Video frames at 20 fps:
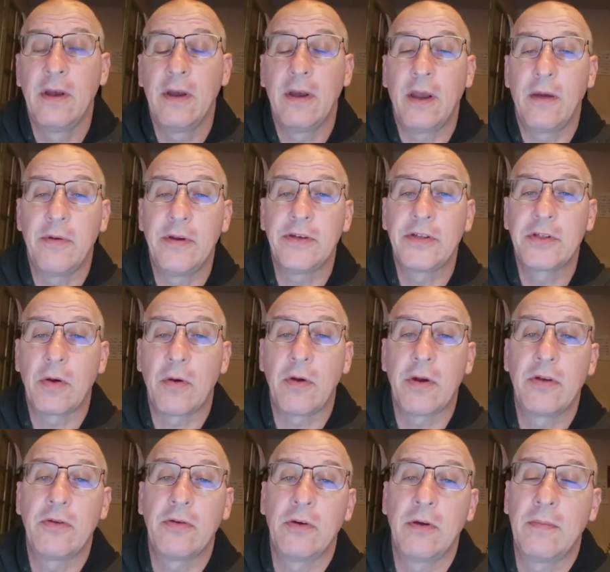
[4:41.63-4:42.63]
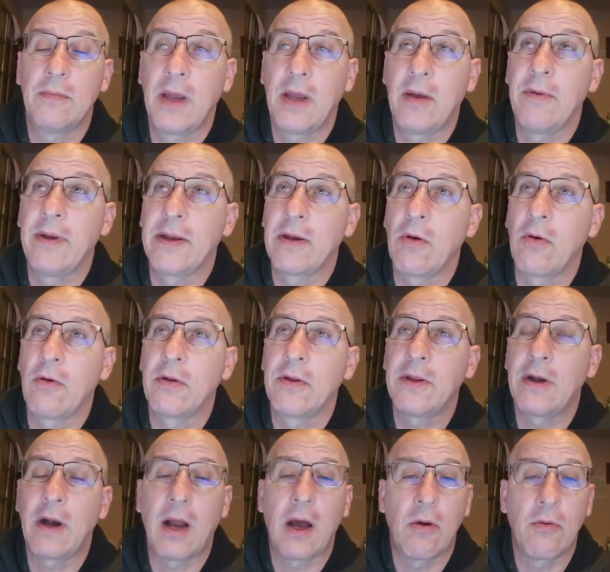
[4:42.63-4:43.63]
And we show it to them. And we go to
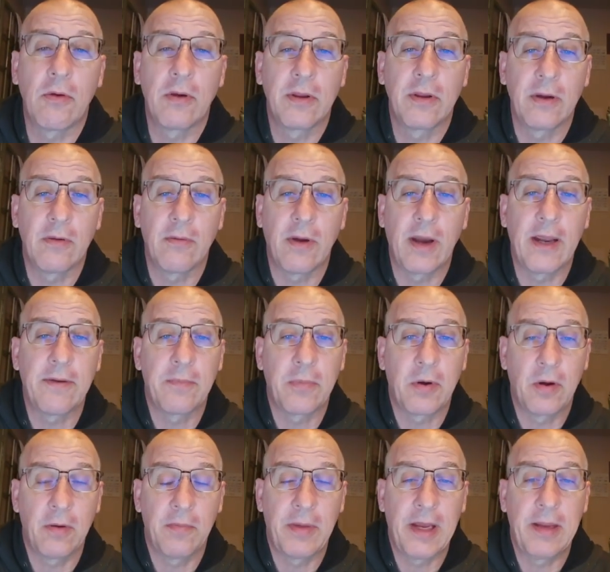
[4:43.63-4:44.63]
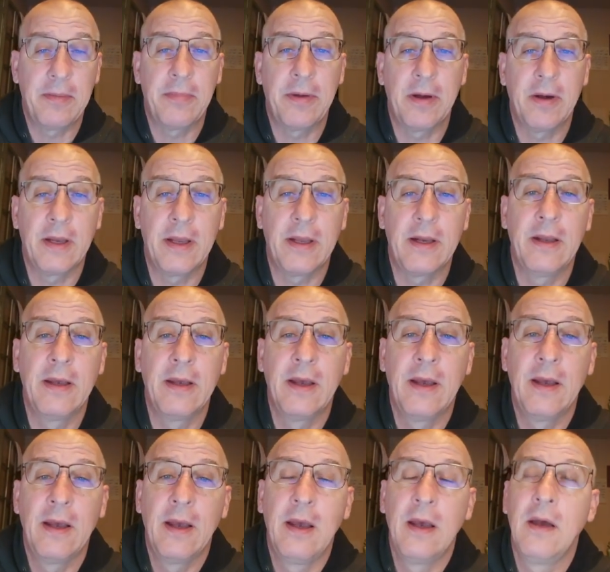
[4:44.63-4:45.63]
their hourly rate per pay period.
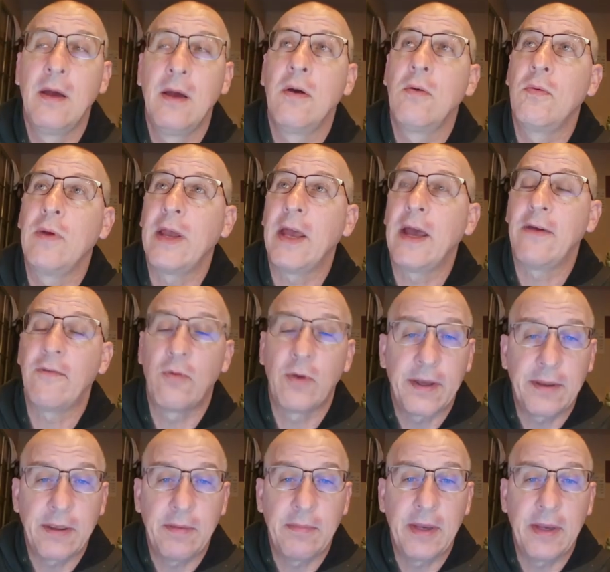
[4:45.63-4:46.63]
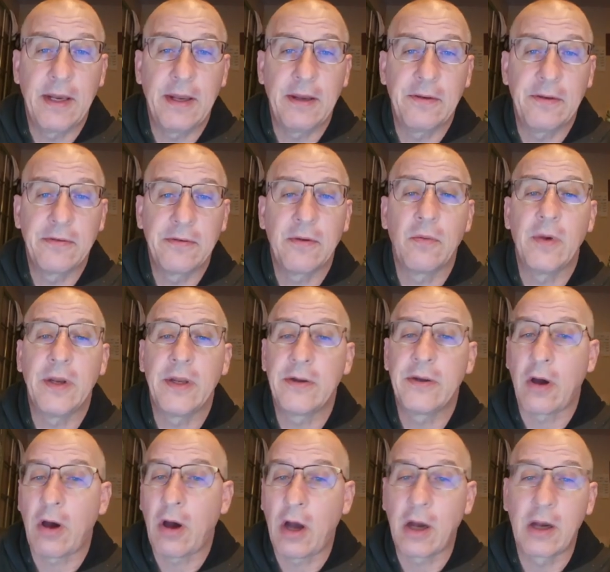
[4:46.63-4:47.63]
We have weekly meetings. We
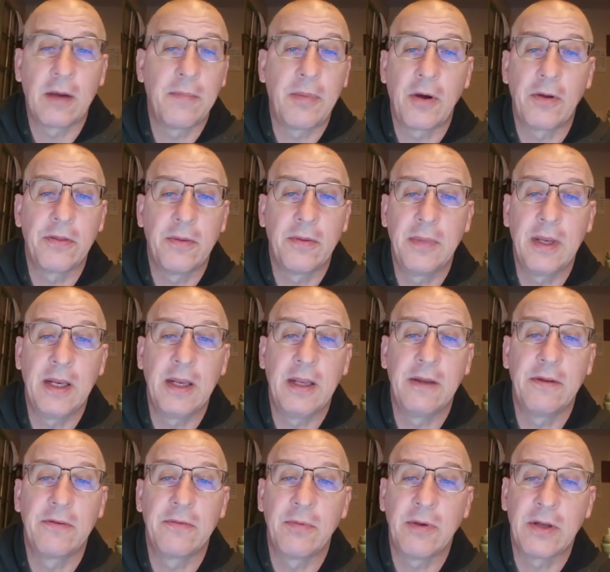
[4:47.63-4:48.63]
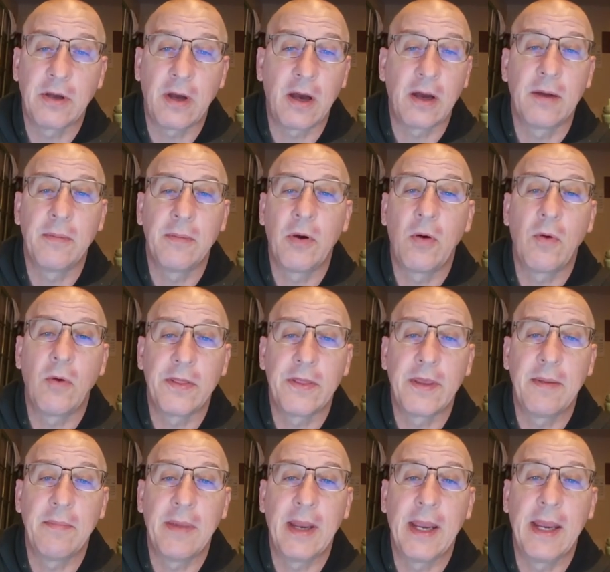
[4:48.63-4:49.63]
talk about the meetings. We talk about what
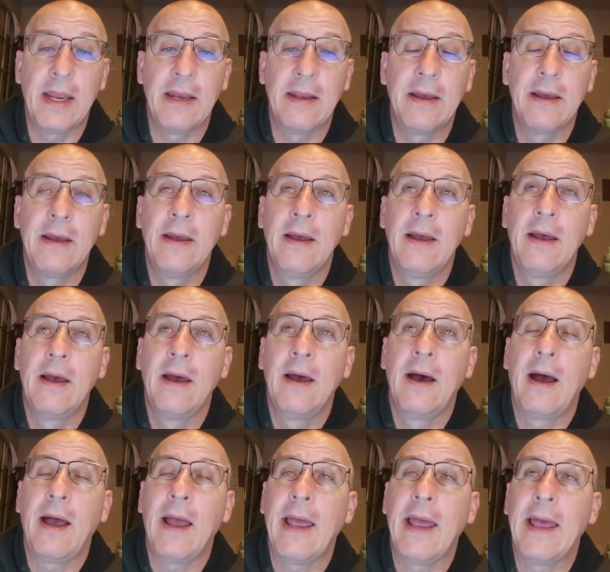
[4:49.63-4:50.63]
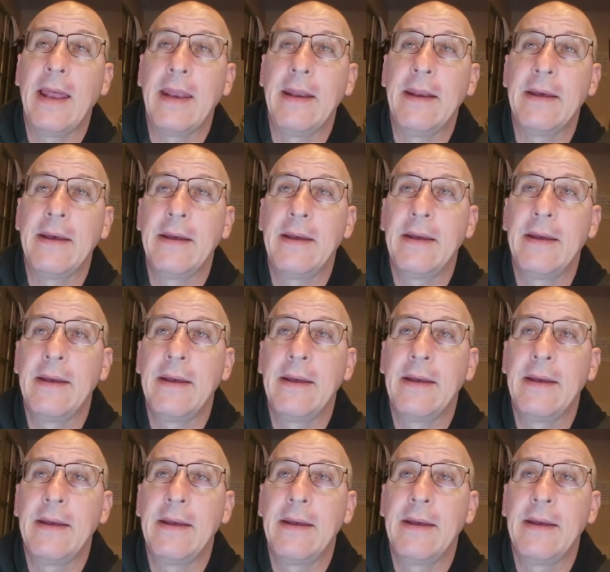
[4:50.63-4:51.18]
they made. And